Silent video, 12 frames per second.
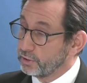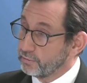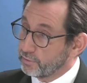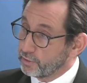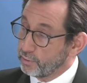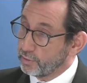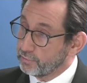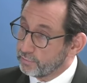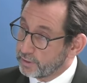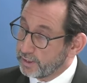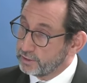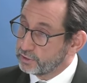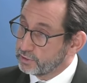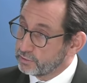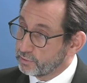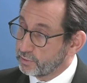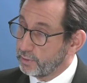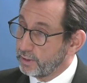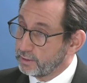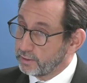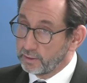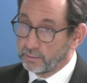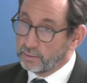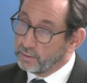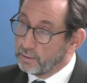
of the qualifications required in